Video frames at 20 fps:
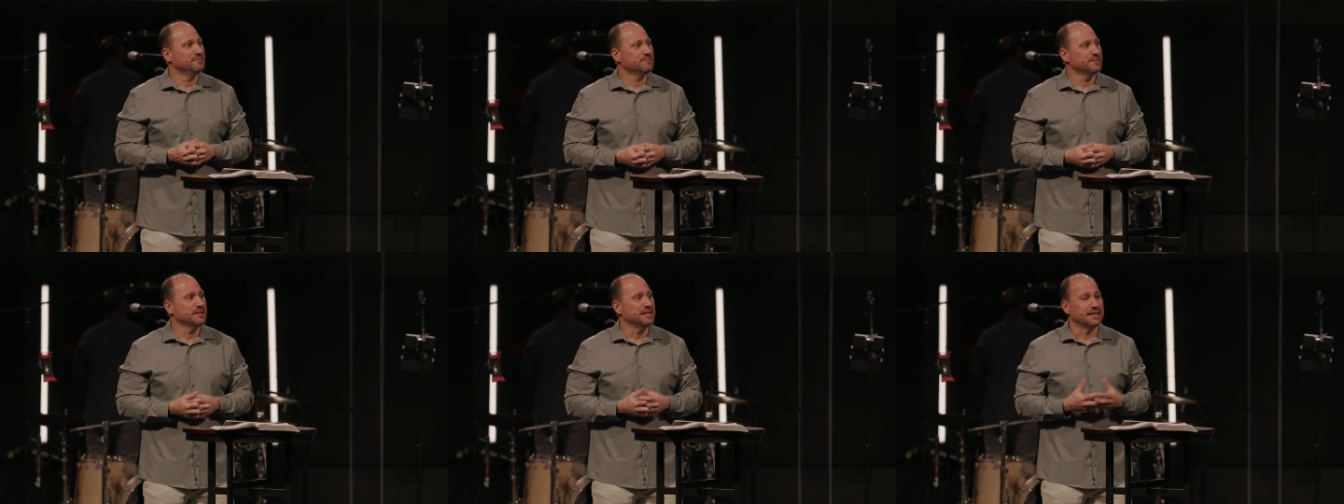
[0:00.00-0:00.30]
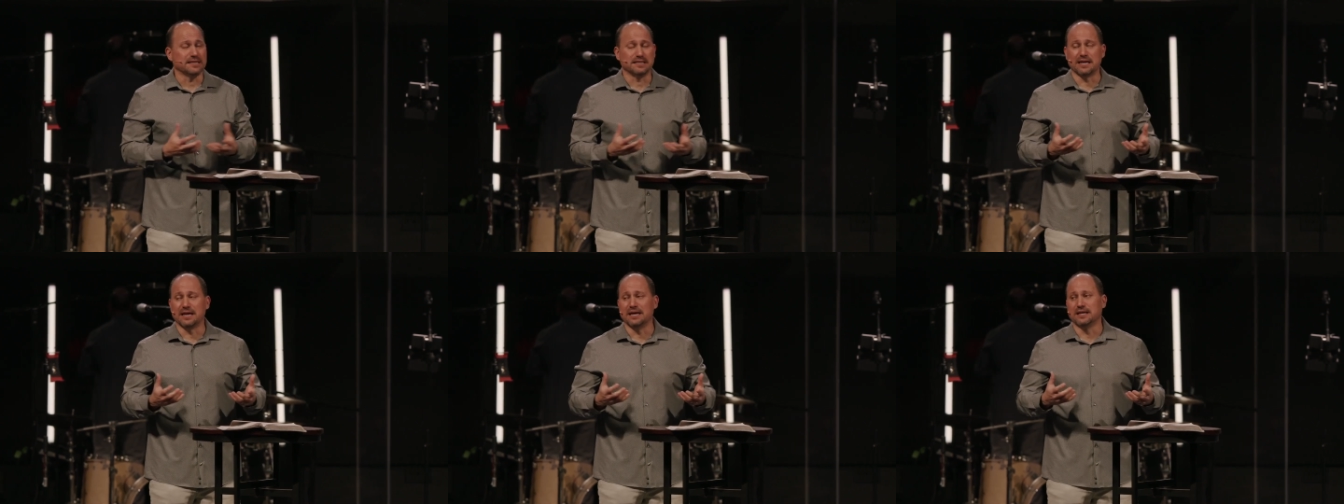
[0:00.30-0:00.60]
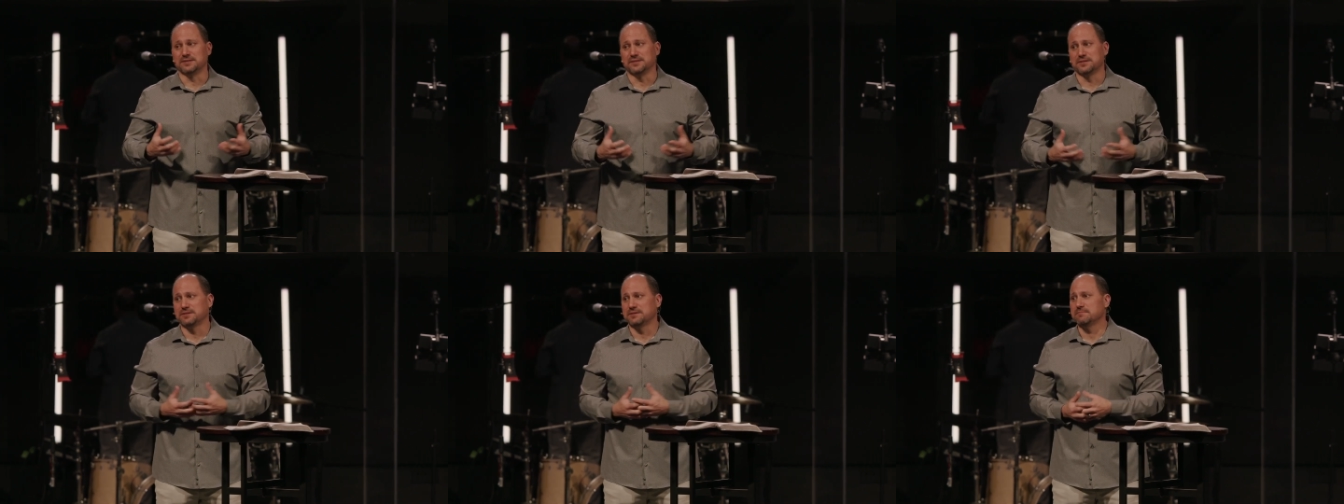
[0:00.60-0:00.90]
He
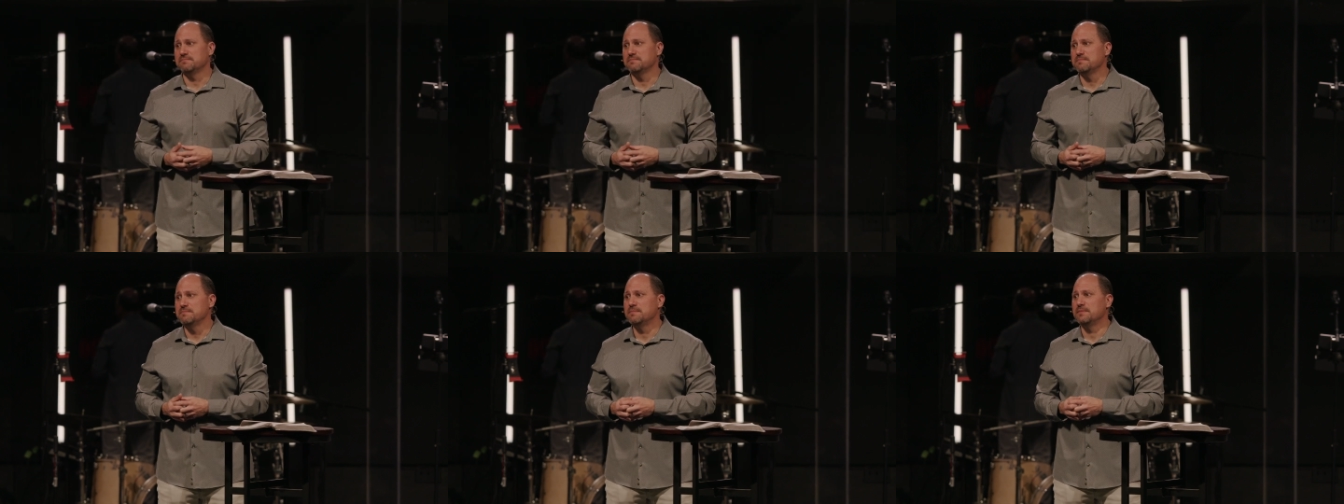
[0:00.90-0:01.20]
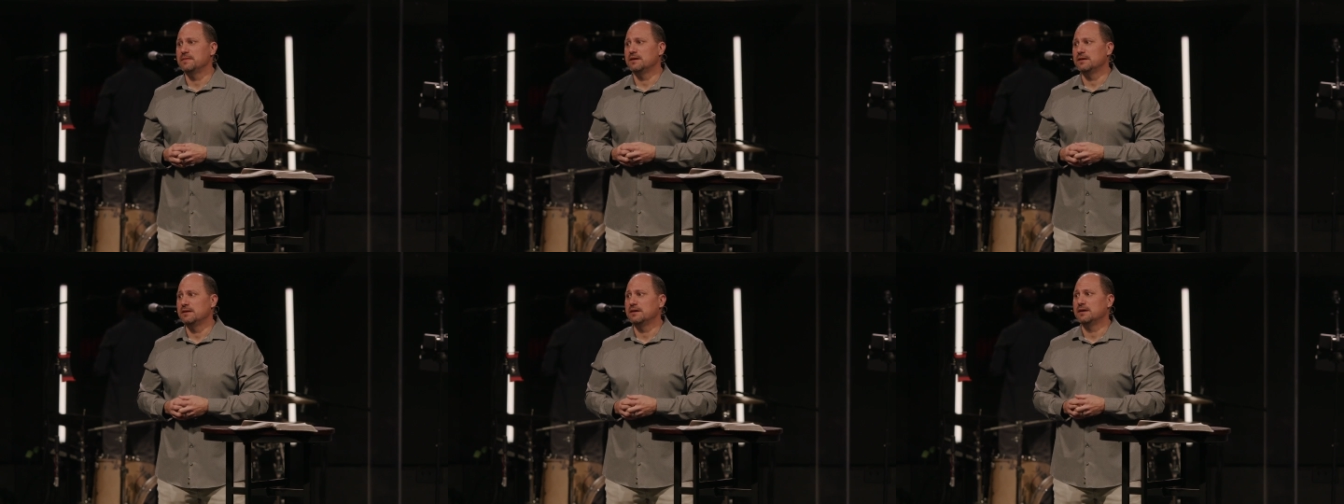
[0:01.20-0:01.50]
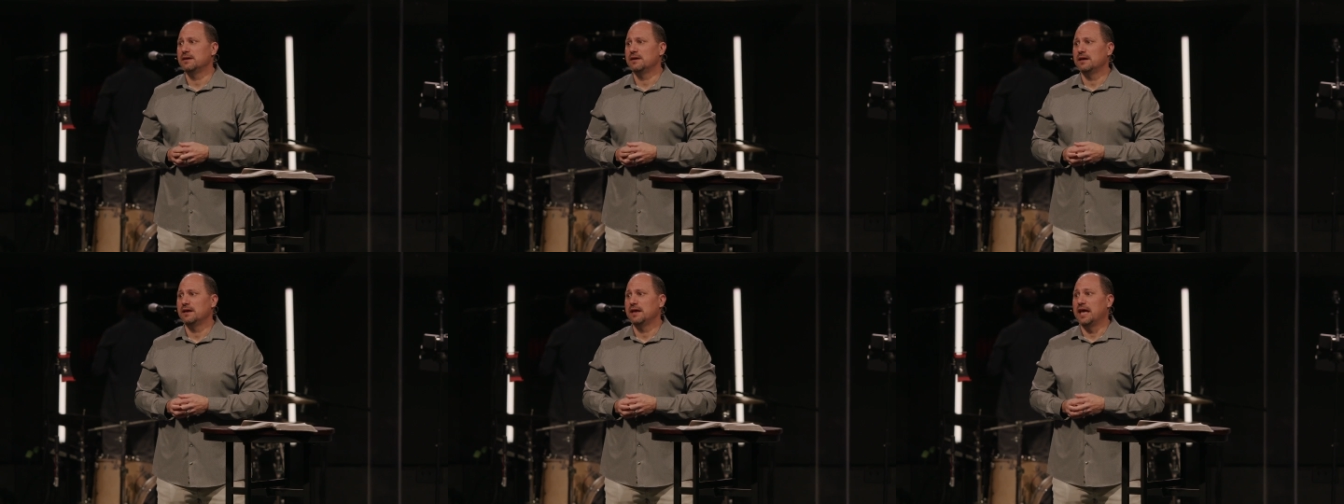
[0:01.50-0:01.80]
does.
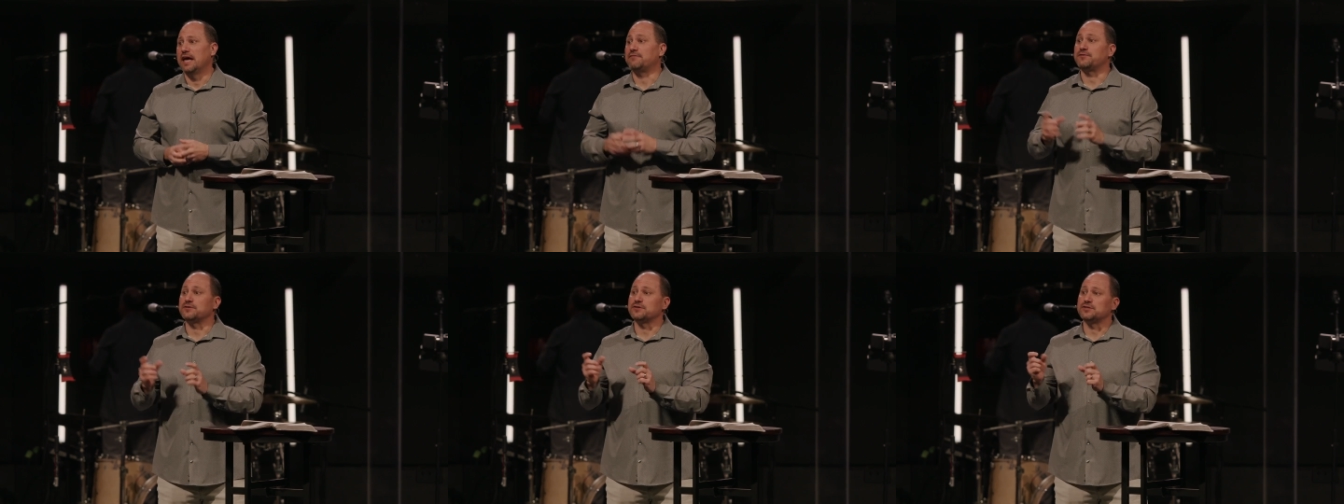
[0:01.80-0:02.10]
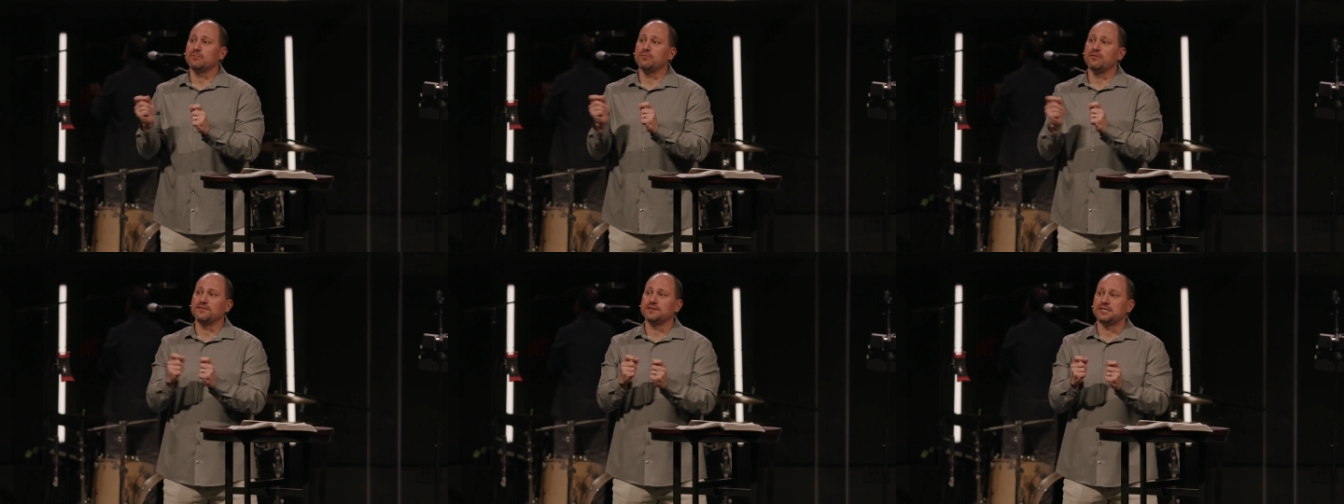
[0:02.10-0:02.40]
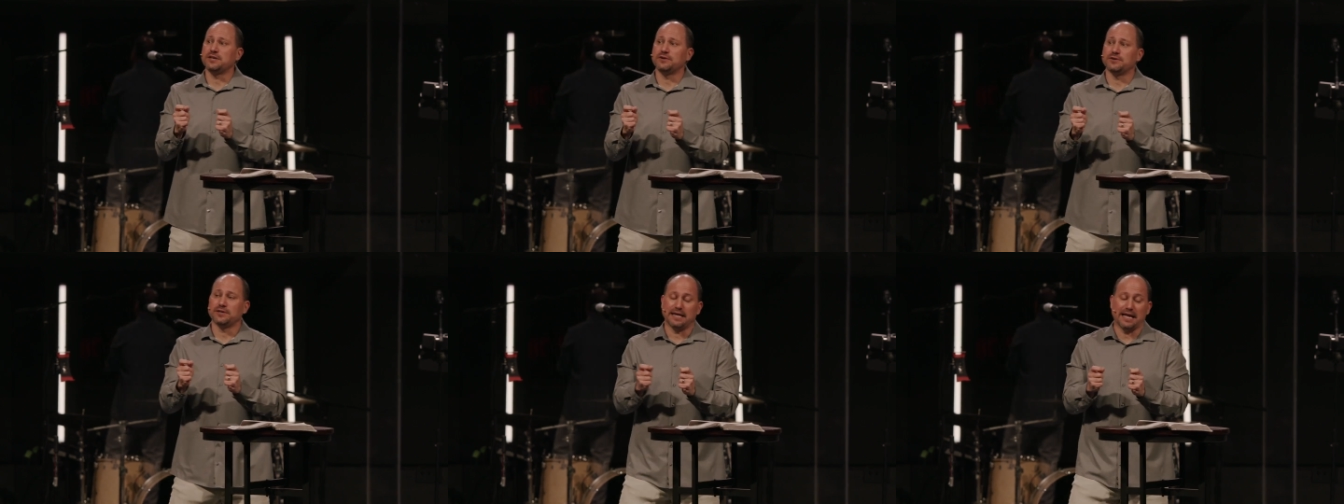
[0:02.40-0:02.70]
And for some of us
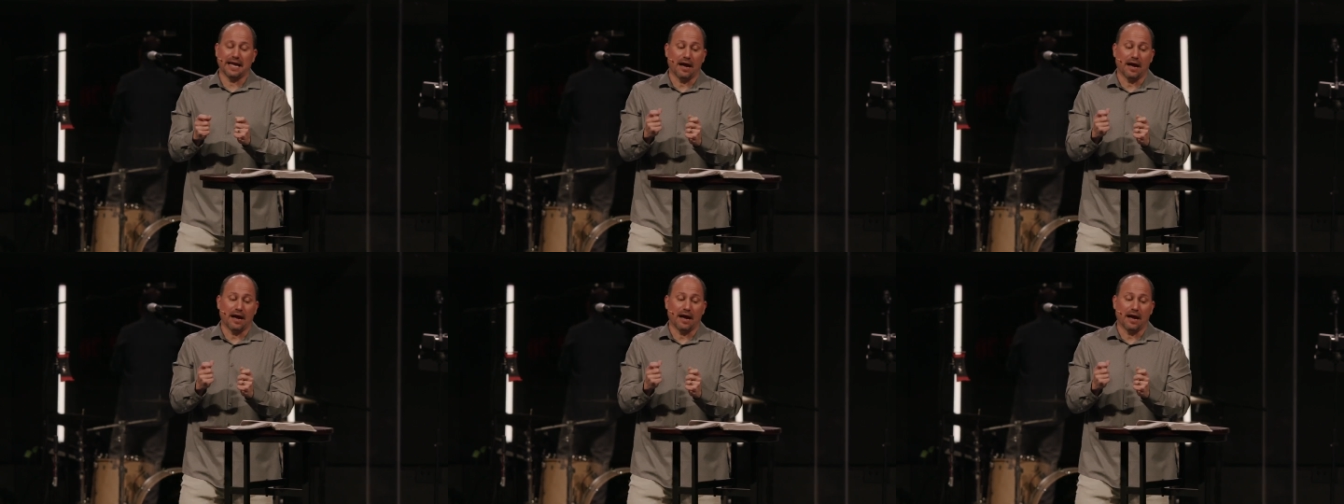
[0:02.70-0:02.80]
here today,